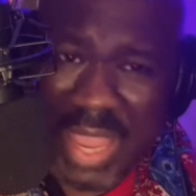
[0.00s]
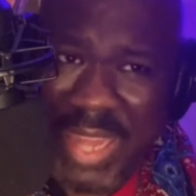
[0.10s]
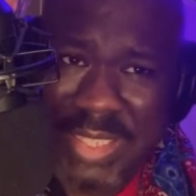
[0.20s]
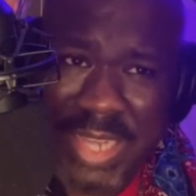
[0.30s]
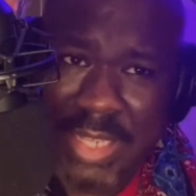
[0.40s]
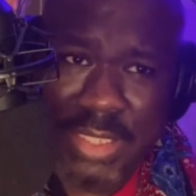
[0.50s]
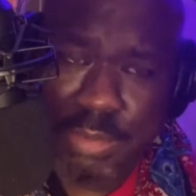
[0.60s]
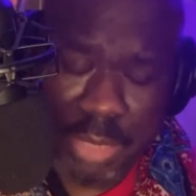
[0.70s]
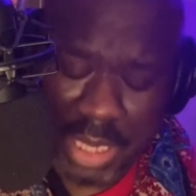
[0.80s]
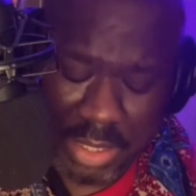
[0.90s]
And it's not
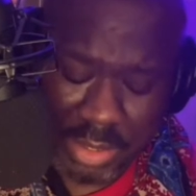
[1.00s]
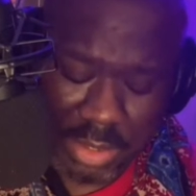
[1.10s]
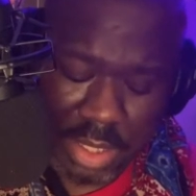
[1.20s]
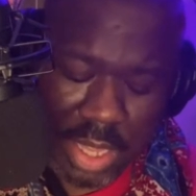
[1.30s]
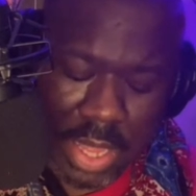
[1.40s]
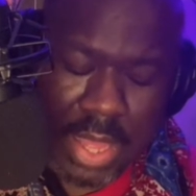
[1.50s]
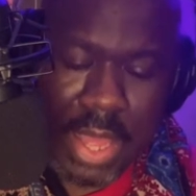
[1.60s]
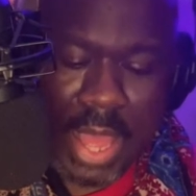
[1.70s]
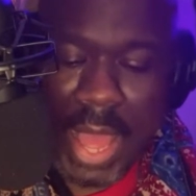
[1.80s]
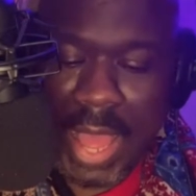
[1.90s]
just me.
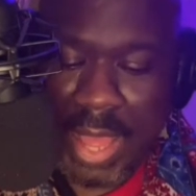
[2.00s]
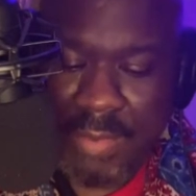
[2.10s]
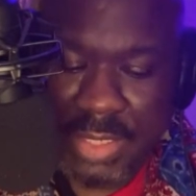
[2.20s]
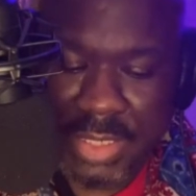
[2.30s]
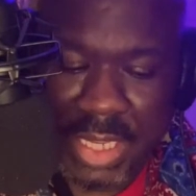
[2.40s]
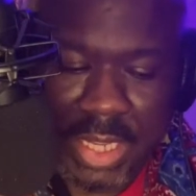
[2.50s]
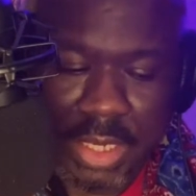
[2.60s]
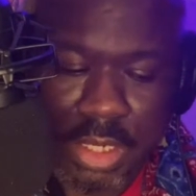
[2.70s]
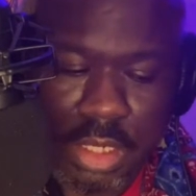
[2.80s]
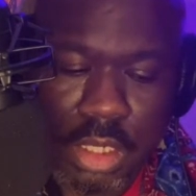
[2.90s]
I have a son.
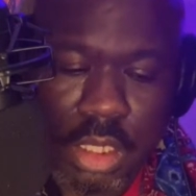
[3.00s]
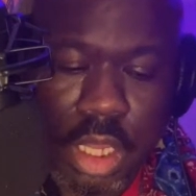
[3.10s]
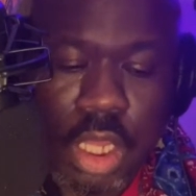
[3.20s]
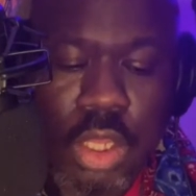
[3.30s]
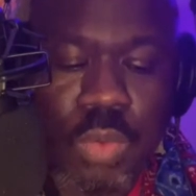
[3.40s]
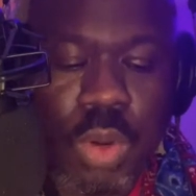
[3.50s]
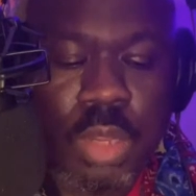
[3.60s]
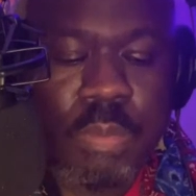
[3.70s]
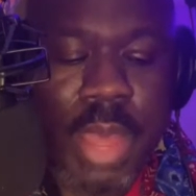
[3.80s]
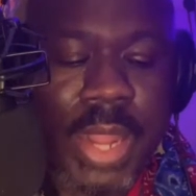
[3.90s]
You want
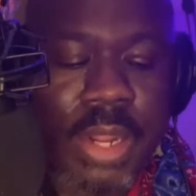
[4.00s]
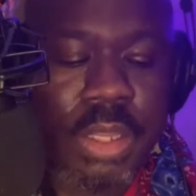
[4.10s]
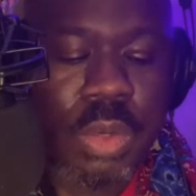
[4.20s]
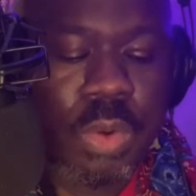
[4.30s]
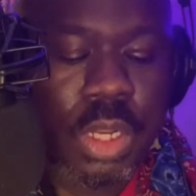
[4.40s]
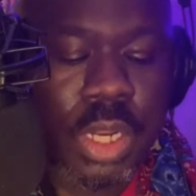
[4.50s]
it back or you want